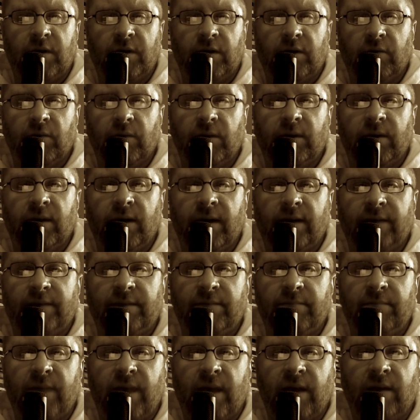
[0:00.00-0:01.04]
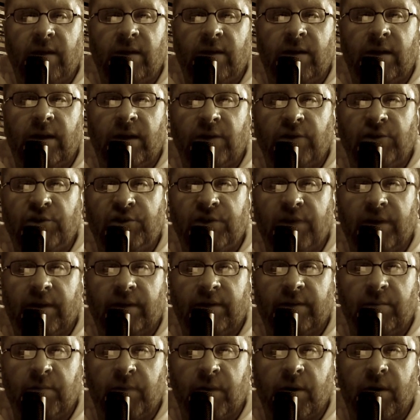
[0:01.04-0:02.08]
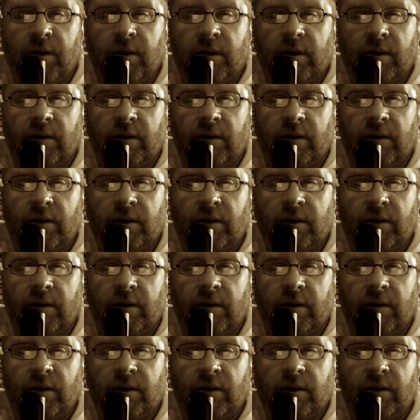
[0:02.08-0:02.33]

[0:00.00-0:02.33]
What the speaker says: and realized the banyan had shed its bark.